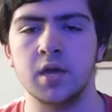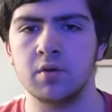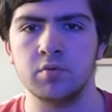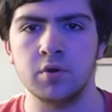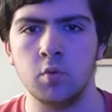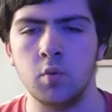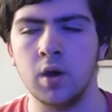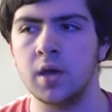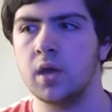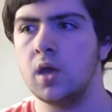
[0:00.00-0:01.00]
I don't know
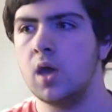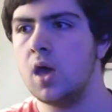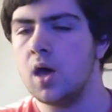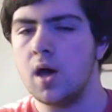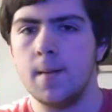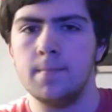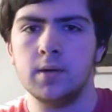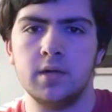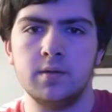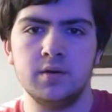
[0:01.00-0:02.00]
why.
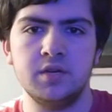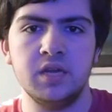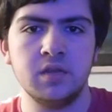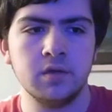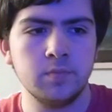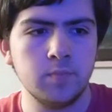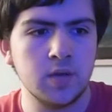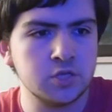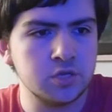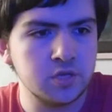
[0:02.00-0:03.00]
But Dina
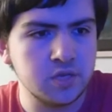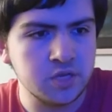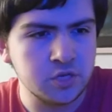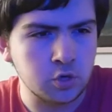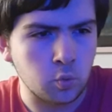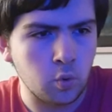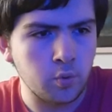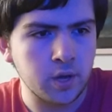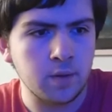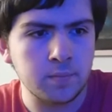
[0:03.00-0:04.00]
is
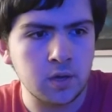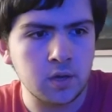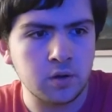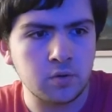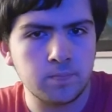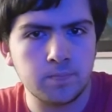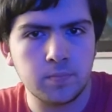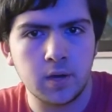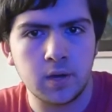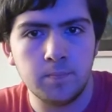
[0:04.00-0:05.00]
growing on me. I know
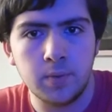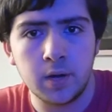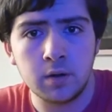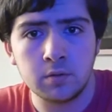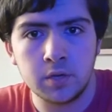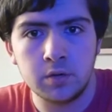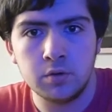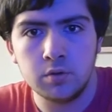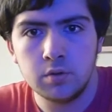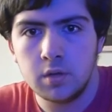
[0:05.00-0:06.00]
I
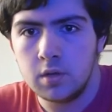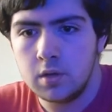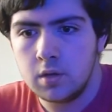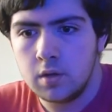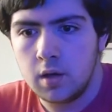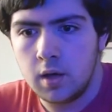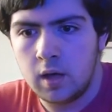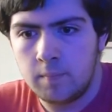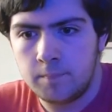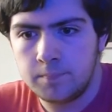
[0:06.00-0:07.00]
barely
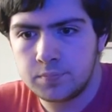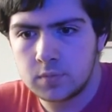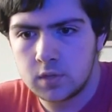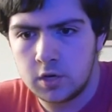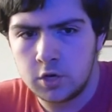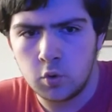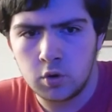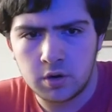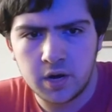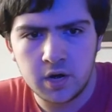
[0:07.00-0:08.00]
um, know
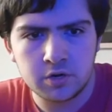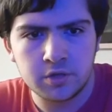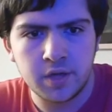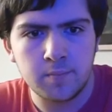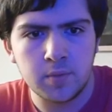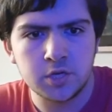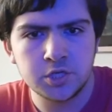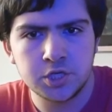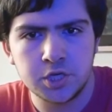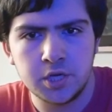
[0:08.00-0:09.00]
her character that
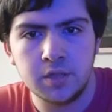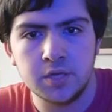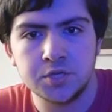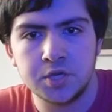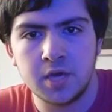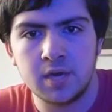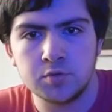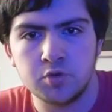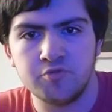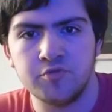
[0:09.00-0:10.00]
much in this game
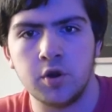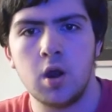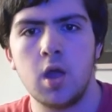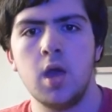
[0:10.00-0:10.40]
so far.